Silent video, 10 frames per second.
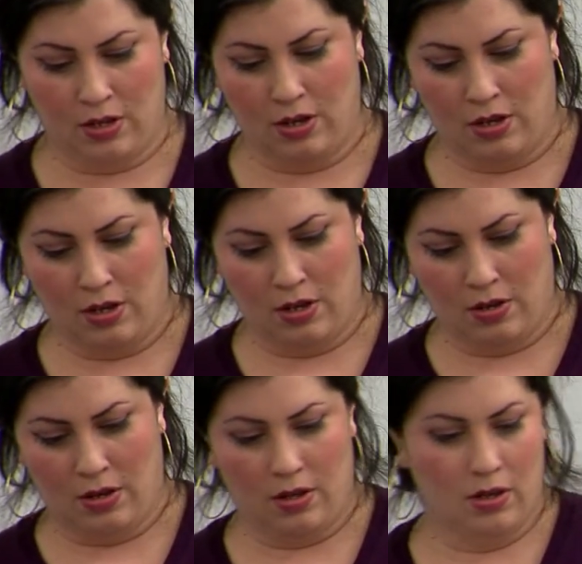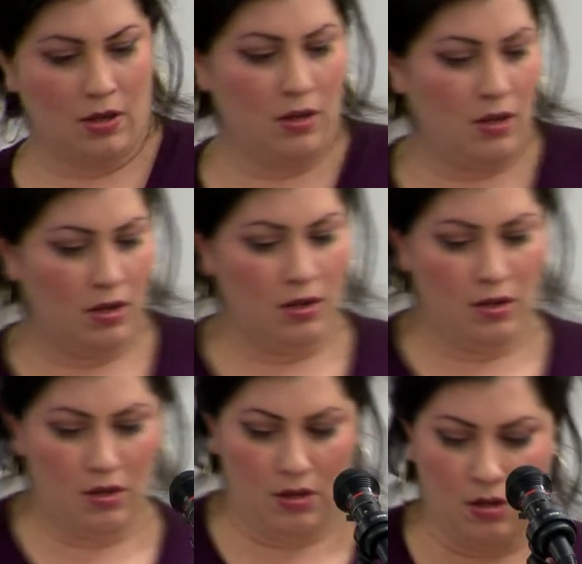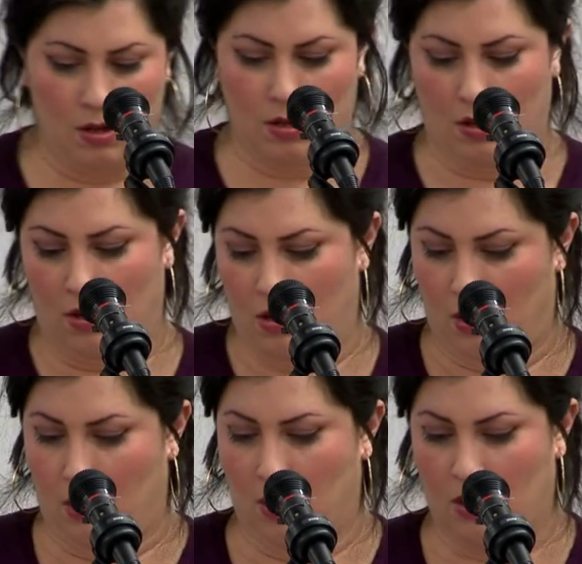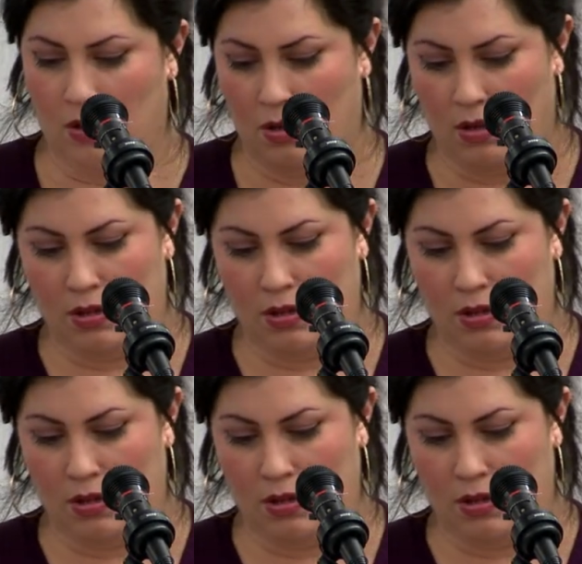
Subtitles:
(no one is talking)